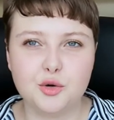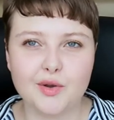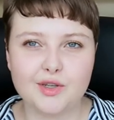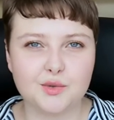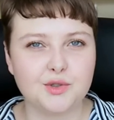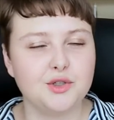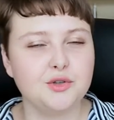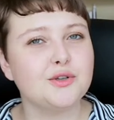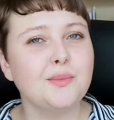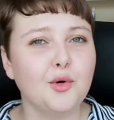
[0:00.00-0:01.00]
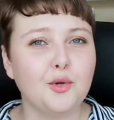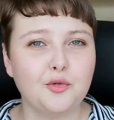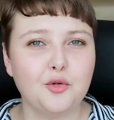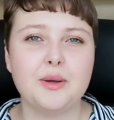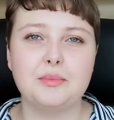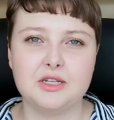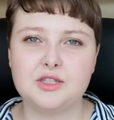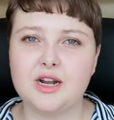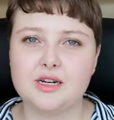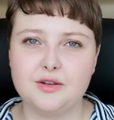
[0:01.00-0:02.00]
drawers were too small for my
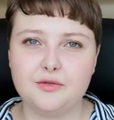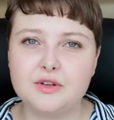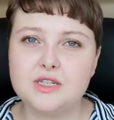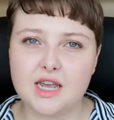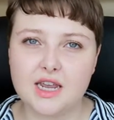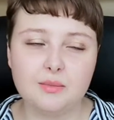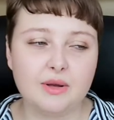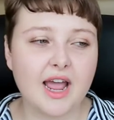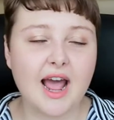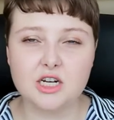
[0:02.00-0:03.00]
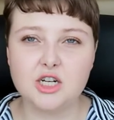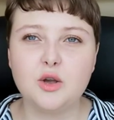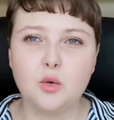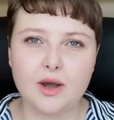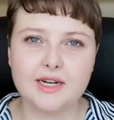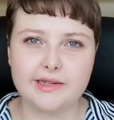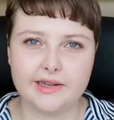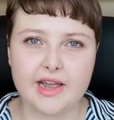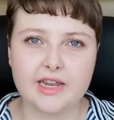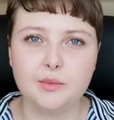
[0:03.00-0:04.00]
pens to actually fit in, but I actually quite
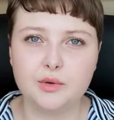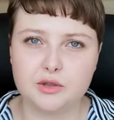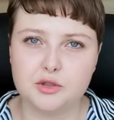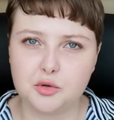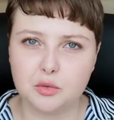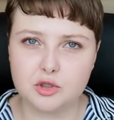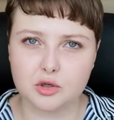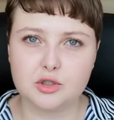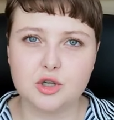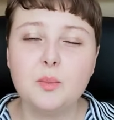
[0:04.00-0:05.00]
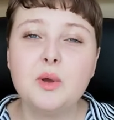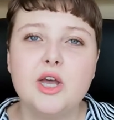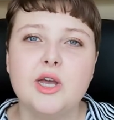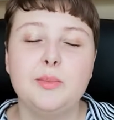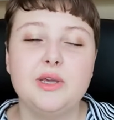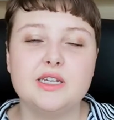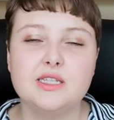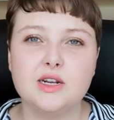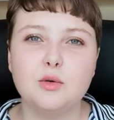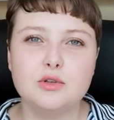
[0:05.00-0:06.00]
like it with the drawers on top
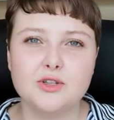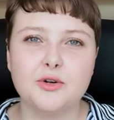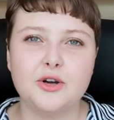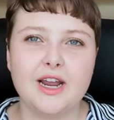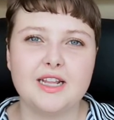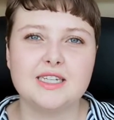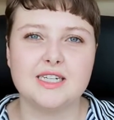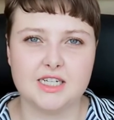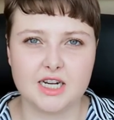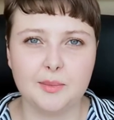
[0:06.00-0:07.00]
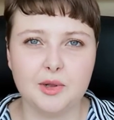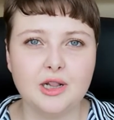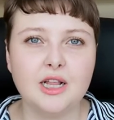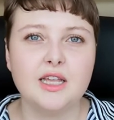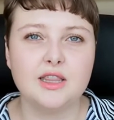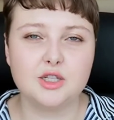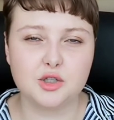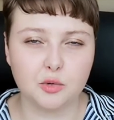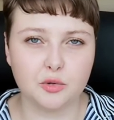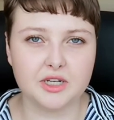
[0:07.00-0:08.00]
because it also creates double the
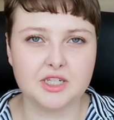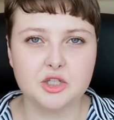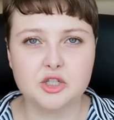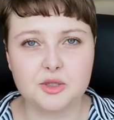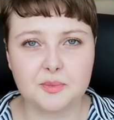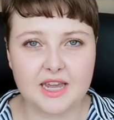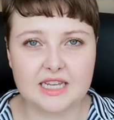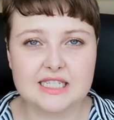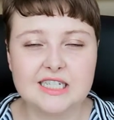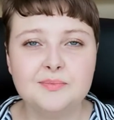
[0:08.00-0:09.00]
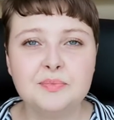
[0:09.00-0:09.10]
storage space.